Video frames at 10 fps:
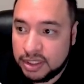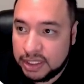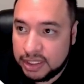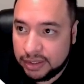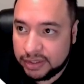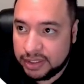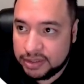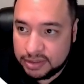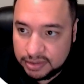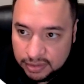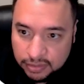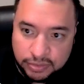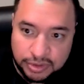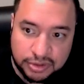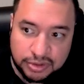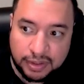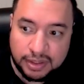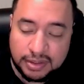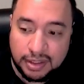In our case, we're just trying